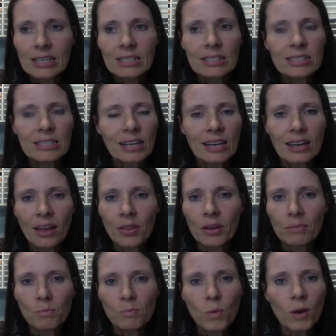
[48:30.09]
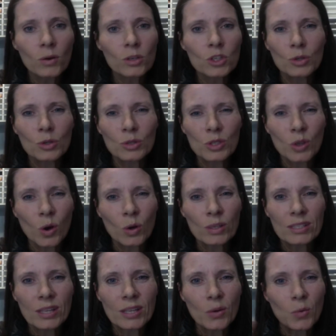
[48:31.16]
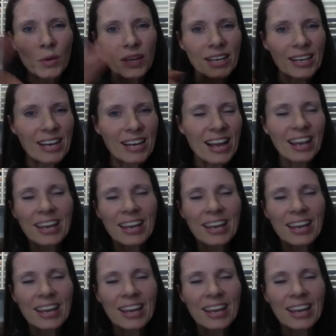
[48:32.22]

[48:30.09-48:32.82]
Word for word: sing another one or two songs that we can